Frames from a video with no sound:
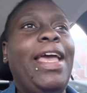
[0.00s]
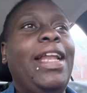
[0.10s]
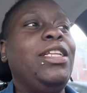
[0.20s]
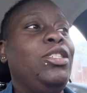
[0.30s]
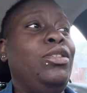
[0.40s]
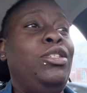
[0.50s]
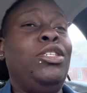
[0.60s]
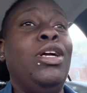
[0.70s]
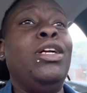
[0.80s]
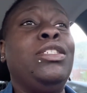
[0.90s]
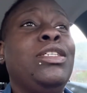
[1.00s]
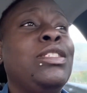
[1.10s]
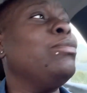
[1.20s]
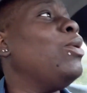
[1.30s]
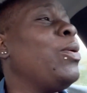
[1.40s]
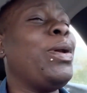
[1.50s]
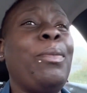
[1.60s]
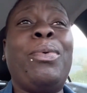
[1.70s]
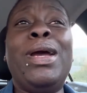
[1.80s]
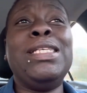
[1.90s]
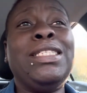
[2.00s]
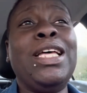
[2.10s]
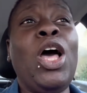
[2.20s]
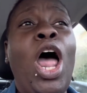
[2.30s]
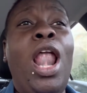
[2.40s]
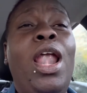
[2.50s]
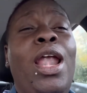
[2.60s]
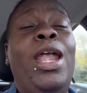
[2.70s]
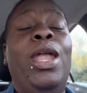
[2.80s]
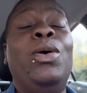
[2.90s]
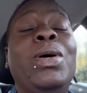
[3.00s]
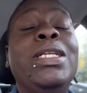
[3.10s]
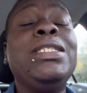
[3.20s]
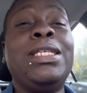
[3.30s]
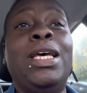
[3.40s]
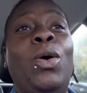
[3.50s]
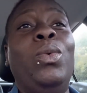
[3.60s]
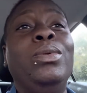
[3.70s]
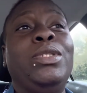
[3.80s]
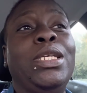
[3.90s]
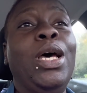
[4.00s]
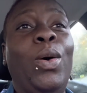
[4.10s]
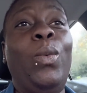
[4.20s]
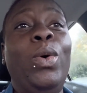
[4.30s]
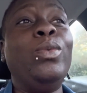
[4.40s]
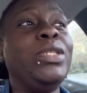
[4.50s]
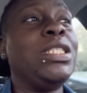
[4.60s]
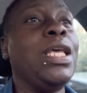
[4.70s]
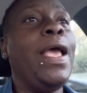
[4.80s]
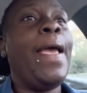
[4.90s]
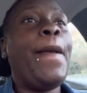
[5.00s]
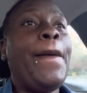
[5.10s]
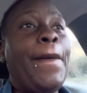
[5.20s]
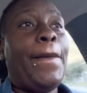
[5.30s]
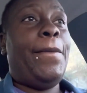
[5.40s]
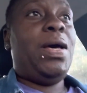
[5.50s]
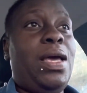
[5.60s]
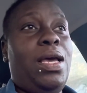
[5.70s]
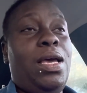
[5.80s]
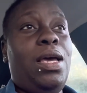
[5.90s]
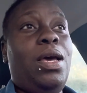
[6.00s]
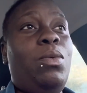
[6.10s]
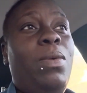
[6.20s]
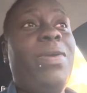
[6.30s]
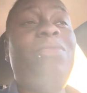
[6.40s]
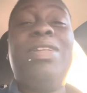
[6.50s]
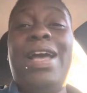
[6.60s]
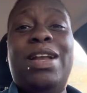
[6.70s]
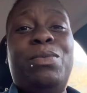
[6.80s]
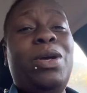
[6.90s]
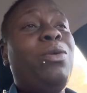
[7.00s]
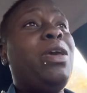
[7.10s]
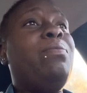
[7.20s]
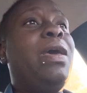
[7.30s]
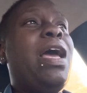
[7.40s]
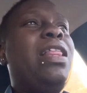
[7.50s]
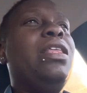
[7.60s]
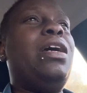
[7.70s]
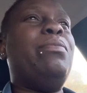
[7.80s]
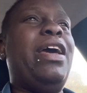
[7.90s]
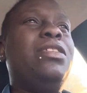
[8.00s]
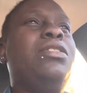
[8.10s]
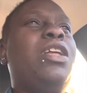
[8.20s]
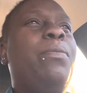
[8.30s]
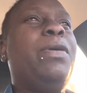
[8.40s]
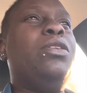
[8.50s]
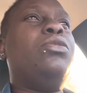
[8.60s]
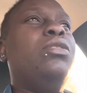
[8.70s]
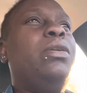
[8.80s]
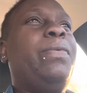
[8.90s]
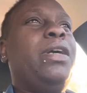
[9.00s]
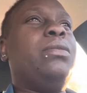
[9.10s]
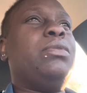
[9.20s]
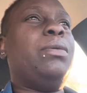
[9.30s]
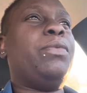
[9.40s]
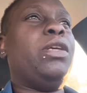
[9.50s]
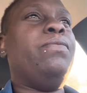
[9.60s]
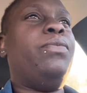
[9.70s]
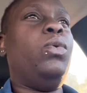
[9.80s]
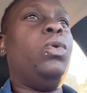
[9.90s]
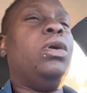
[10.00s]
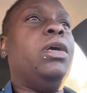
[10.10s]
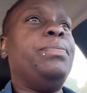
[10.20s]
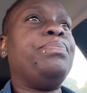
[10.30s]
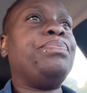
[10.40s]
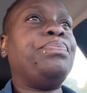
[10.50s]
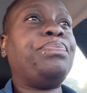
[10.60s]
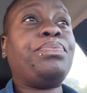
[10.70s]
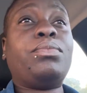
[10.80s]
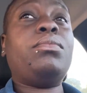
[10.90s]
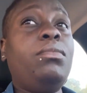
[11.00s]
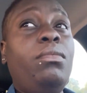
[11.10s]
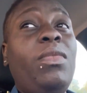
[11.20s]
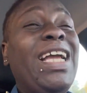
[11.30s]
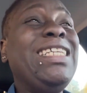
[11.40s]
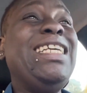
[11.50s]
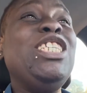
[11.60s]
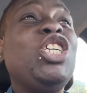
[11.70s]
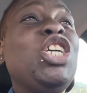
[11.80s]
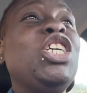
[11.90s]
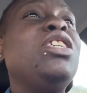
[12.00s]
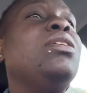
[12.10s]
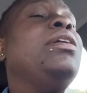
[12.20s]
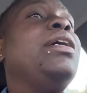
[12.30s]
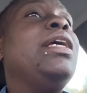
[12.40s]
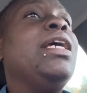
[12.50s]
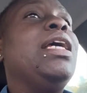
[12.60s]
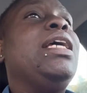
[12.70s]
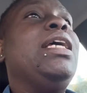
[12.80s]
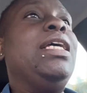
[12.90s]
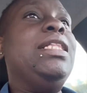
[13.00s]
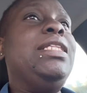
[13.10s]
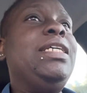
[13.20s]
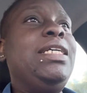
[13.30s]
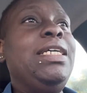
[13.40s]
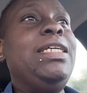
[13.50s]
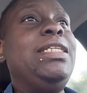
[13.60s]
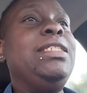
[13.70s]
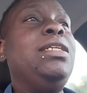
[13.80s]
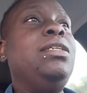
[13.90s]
headed to church this morning to praise the Lord. Woot, woot. But when we've done, we're going to get back. I think I might stop at the store to pick up something for dinner. And then,